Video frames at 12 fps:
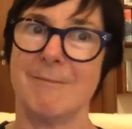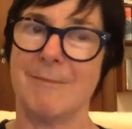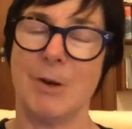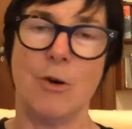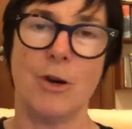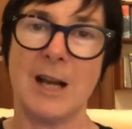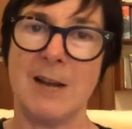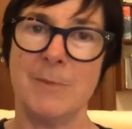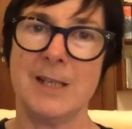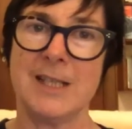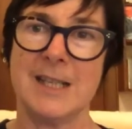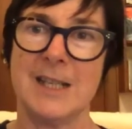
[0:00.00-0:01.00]
Hawke
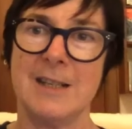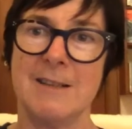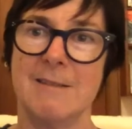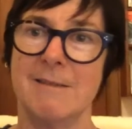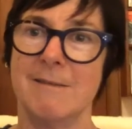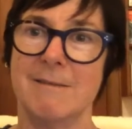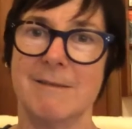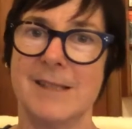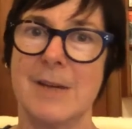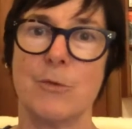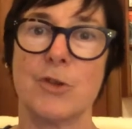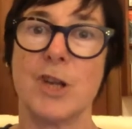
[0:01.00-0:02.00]
government did it
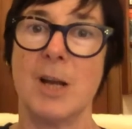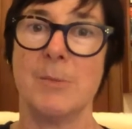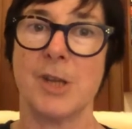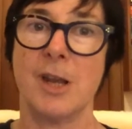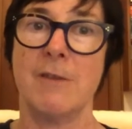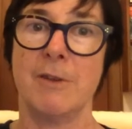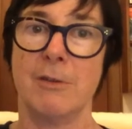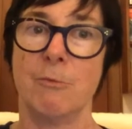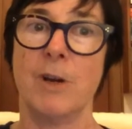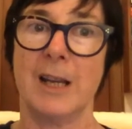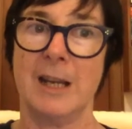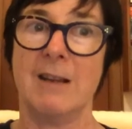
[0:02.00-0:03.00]
several times over in
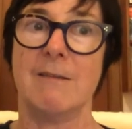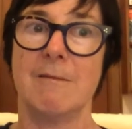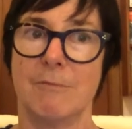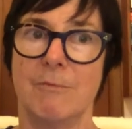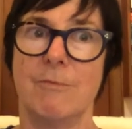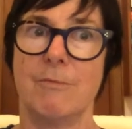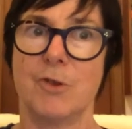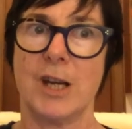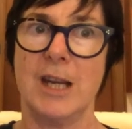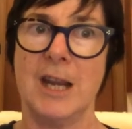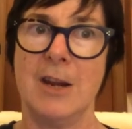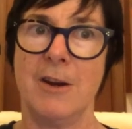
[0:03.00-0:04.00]
really
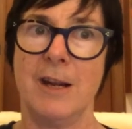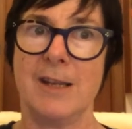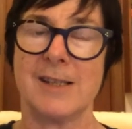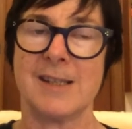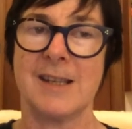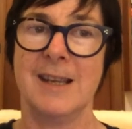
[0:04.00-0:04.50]
tricky areas.